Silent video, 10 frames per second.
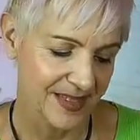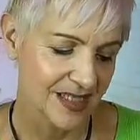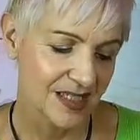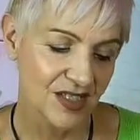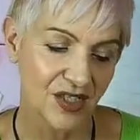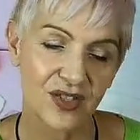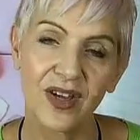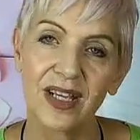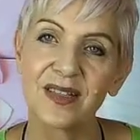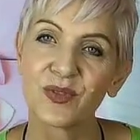Because it just
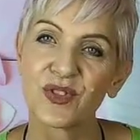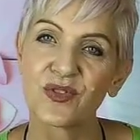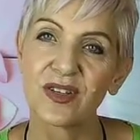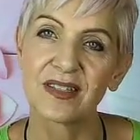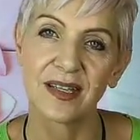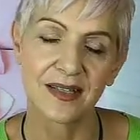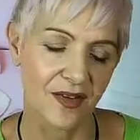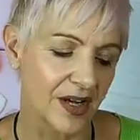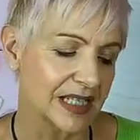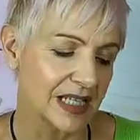creates more stress and
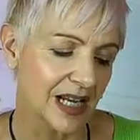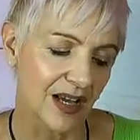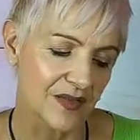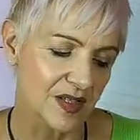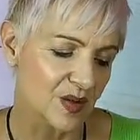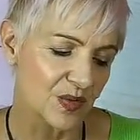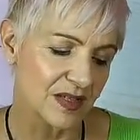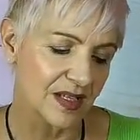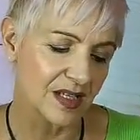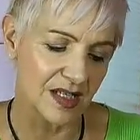anxiety in your life. So Spirit's
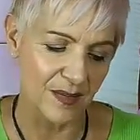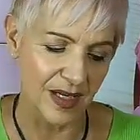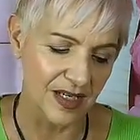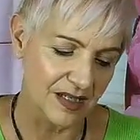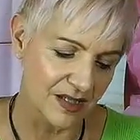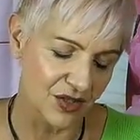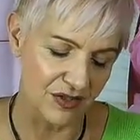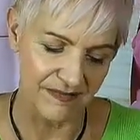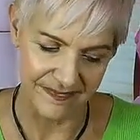saying you need to make a decision.